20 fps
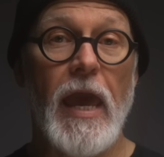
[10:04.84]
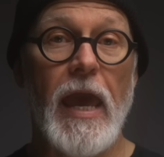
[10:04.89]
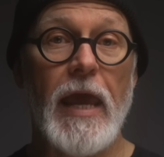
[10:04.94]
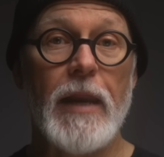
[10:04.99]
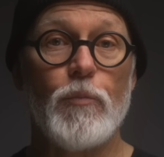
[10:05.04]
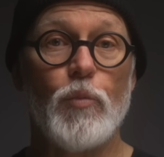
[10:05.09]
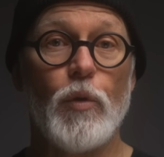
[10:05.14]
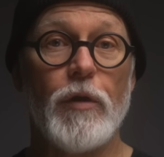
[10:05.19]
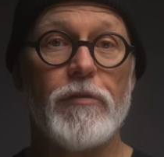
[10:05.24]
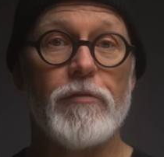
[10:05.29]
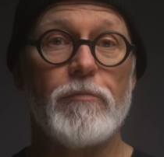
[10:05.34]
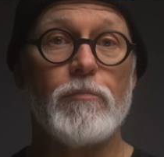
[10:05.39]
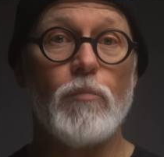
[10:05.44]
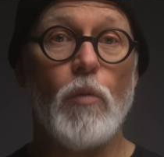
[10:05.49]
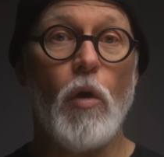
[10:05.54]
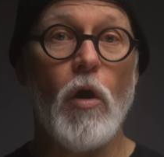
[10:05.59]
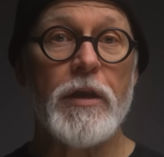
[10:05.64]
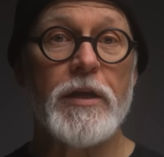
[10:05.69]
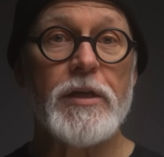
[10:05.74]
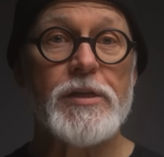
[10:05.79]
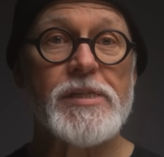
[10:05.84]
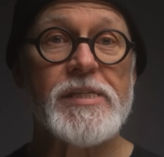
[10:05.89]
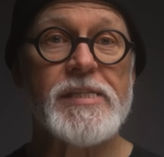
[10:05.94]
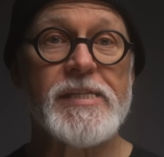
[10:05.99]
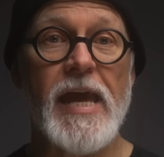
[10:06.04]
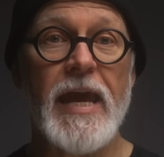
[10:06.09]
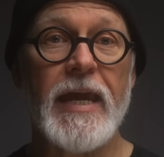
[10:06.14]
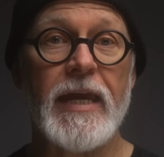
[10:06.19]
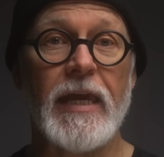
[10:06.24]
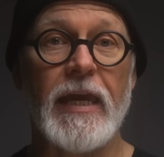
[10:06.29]
And with modern
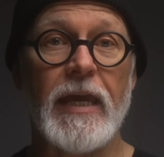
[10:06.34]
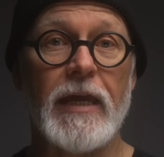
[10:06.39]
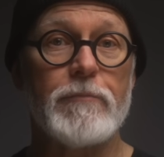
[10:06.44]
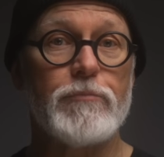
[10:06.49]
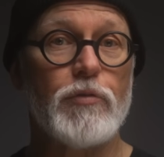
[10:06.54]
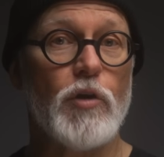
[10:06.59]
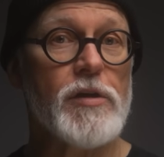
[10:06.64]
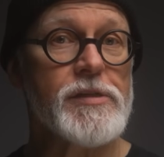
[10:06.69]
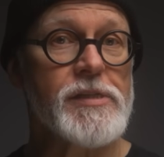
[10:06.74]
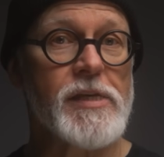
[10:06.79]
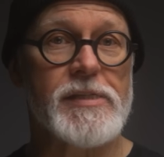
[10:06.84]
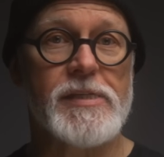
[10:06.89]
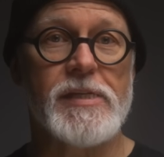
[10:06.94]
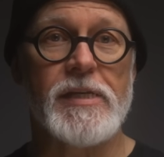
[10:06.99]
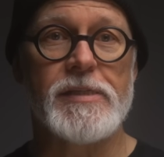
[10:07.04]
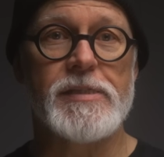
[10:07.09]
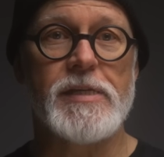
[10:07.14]
stacking and processing